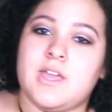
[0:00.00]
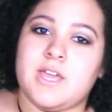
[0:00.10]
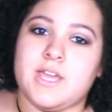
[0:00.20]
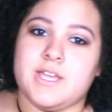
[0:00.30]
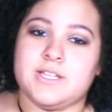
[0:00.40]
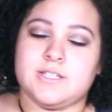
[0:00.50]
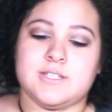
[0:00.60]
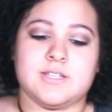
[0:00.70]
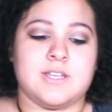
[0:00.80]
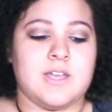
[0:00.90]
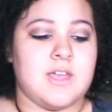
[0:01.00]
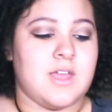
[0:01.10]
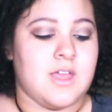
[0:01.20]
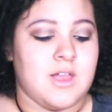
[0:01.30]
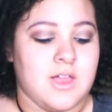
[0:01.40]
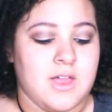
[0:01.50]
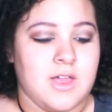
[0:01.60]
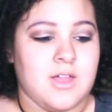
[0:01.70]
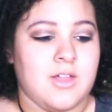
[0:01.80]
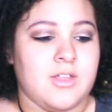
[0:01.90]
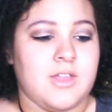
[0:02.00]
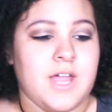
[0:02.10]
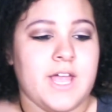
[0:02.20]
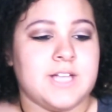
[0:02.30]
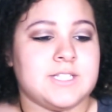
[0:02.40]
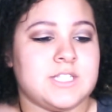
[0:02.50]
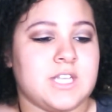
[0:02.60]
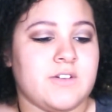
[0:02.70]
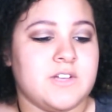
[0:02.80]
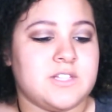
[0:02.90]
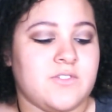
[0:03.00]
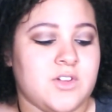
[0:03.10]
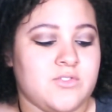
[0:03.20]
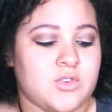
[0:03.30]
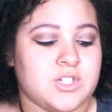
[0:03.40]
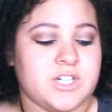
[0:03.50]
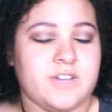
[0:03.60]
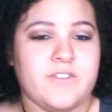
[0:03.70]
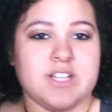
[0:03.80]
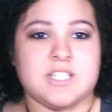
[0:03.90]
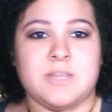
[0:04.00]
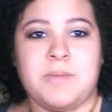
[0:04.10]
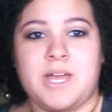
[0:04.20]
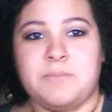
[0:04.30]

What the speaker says: is A Series of Unfortunate Events, The Bad